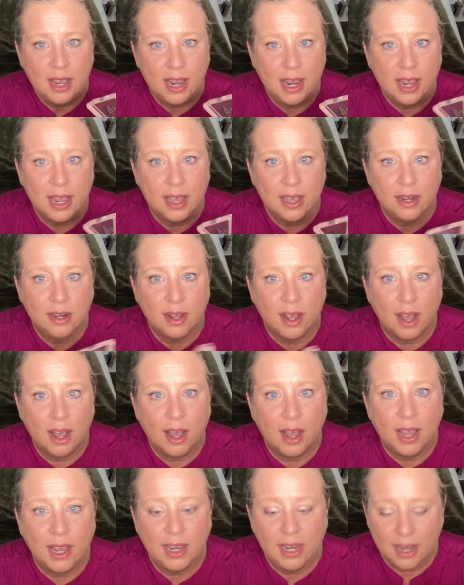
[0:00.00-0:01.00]
And
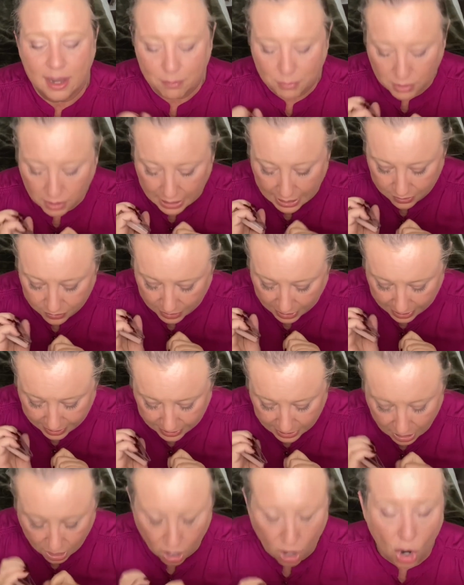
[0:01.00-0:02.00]
I am glad that I
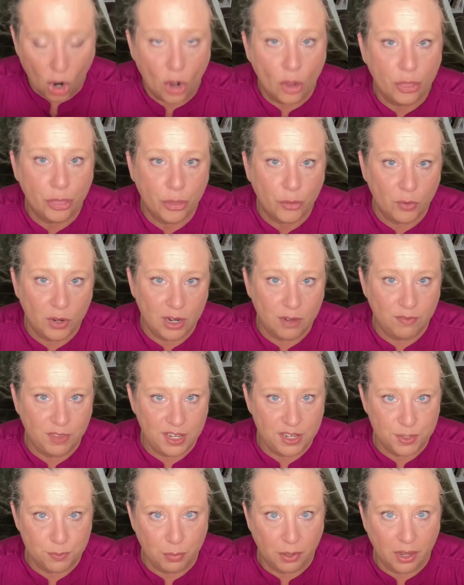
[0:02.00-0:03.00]
got all 3 of
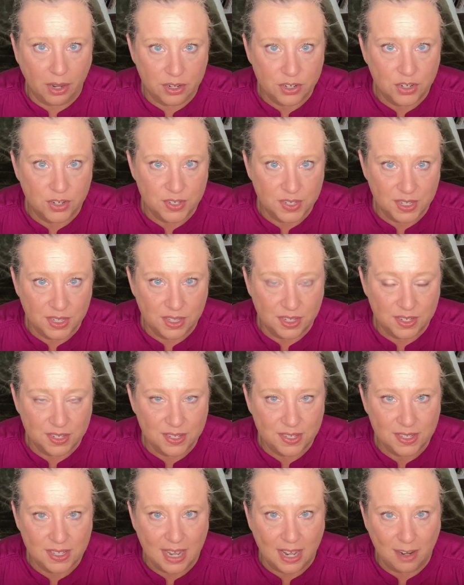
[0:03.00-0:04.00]
these blushes in this
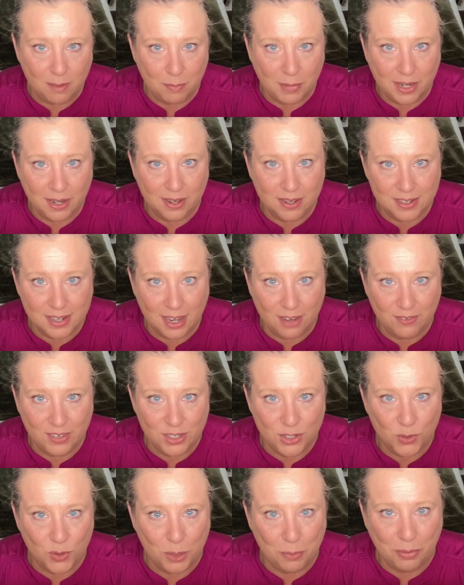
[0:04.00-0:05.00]
set because I've
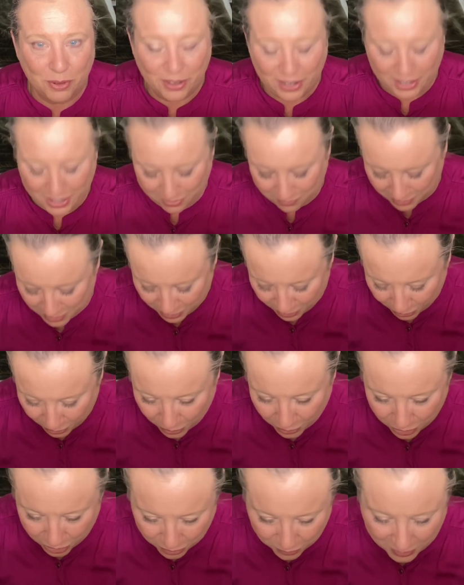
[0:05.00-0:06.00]
enjoyed playing with
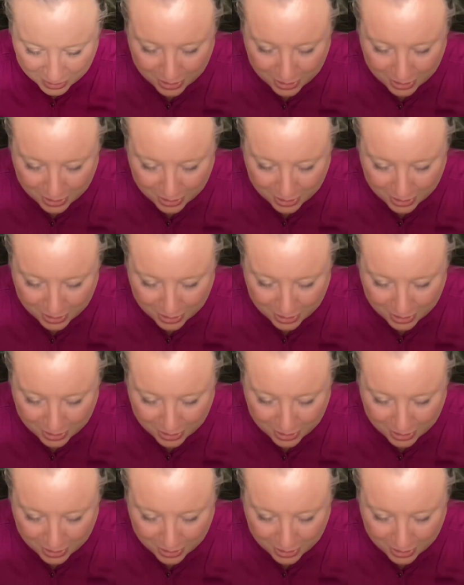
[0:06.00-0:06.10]
all 3